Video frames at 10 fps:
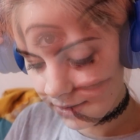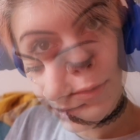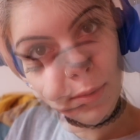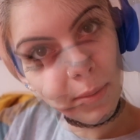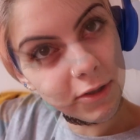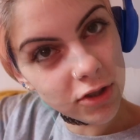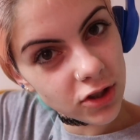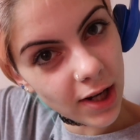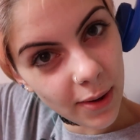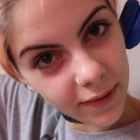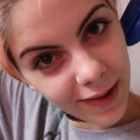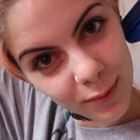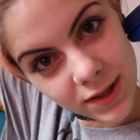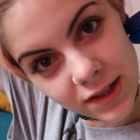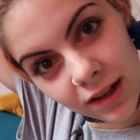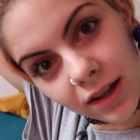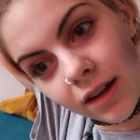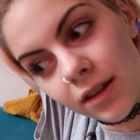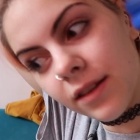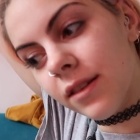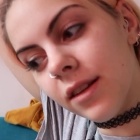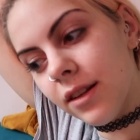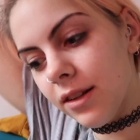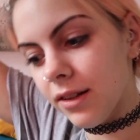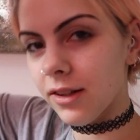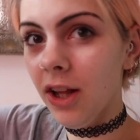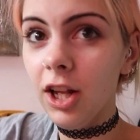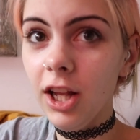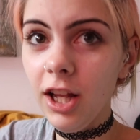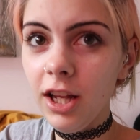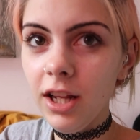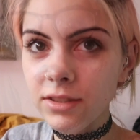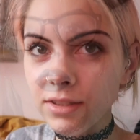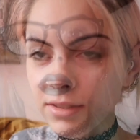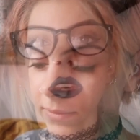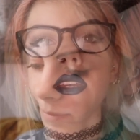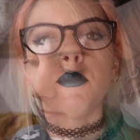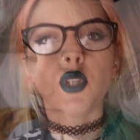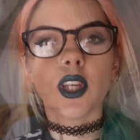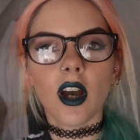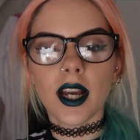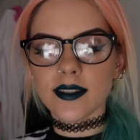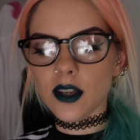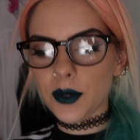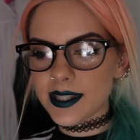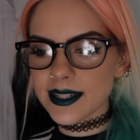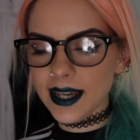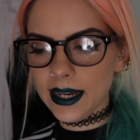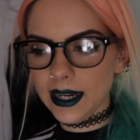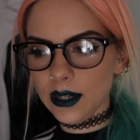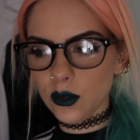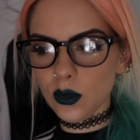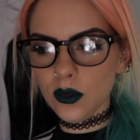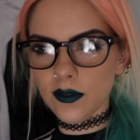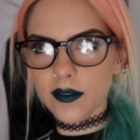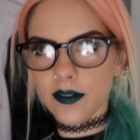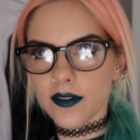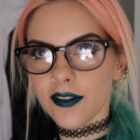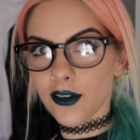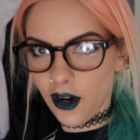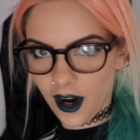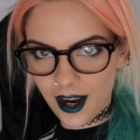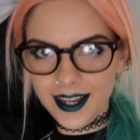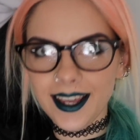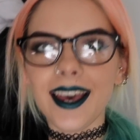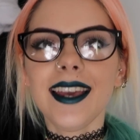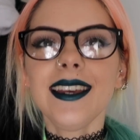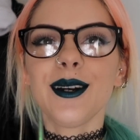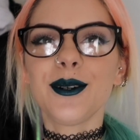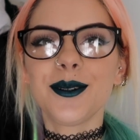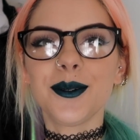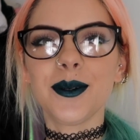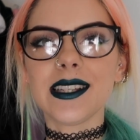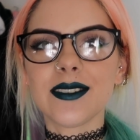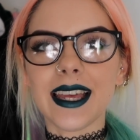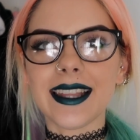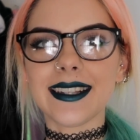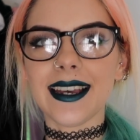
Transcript: I was probably just shouting then, wasn't I, guys? Lol. Morning, guys. So it's now Friday. to get the